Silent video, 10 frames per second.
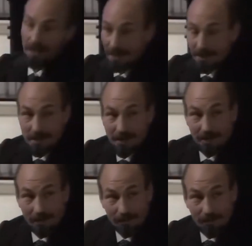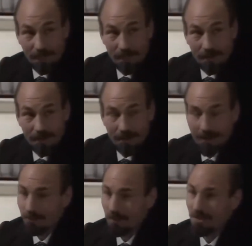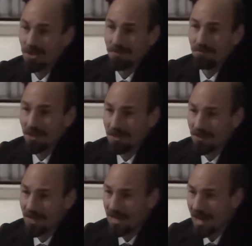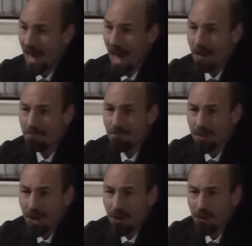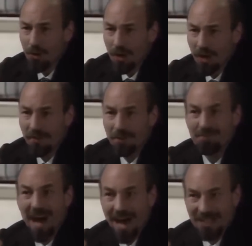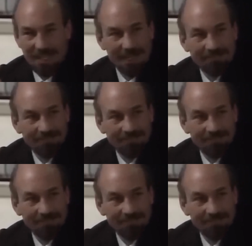In a year, we must have built the embryo of a party.